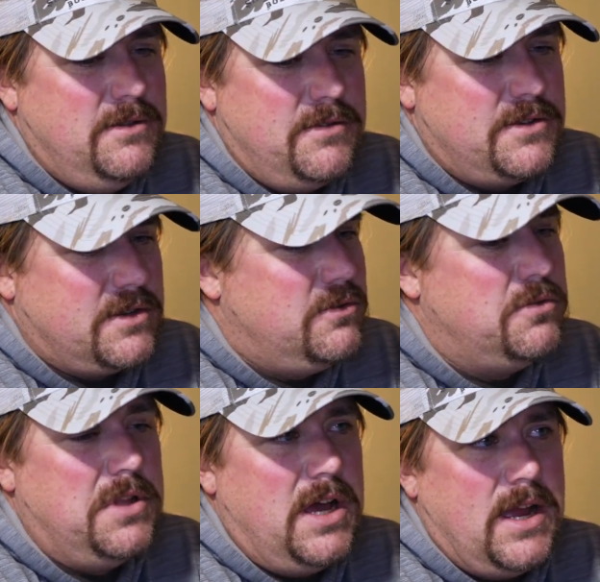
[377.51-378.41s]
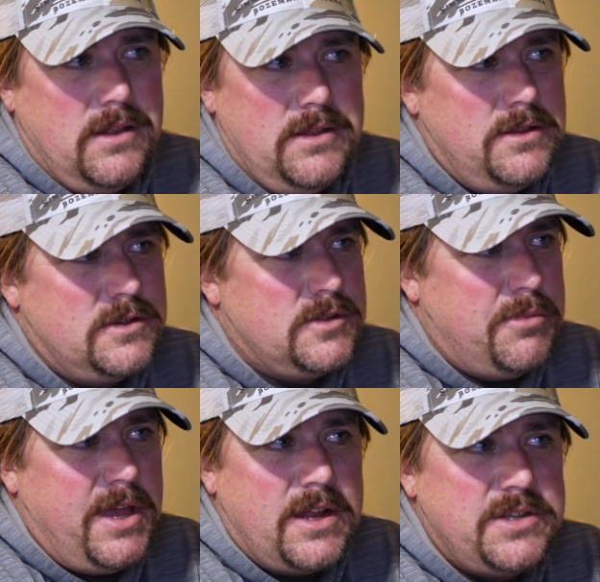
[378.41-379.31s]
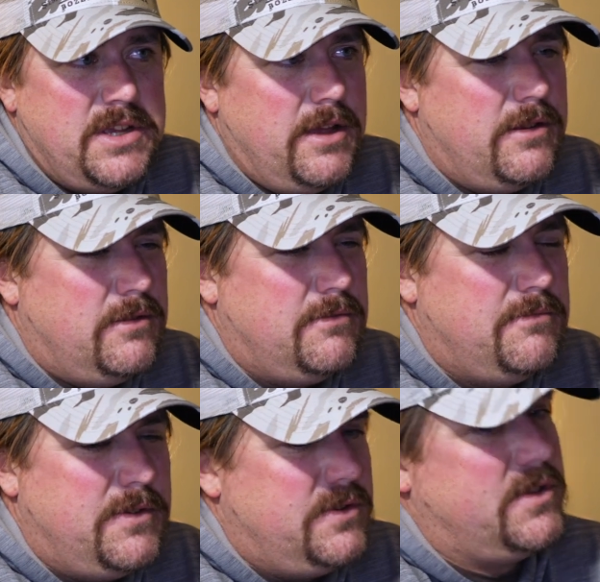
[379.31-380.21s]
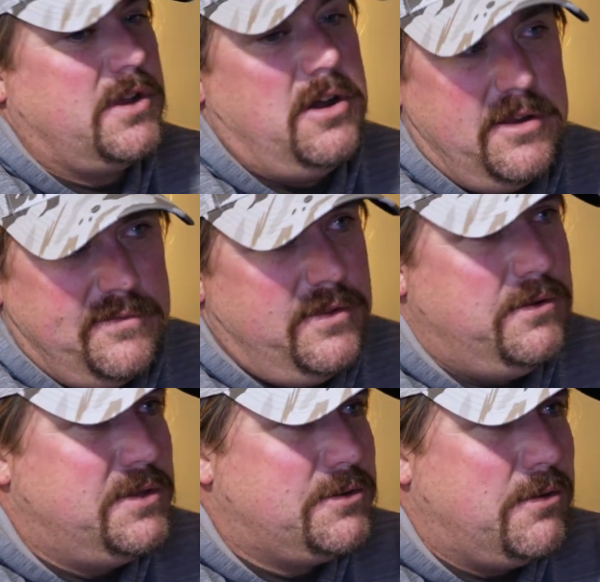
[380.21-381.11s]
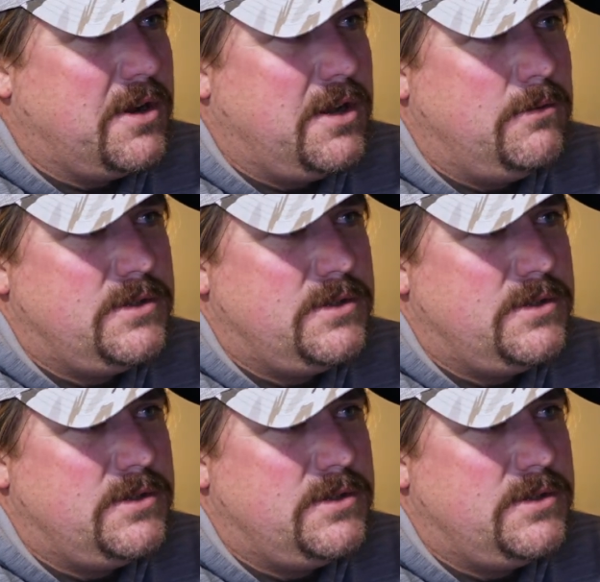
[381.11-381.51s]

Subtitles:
There's a cool island, there's a back channel, there's the confluence where it comes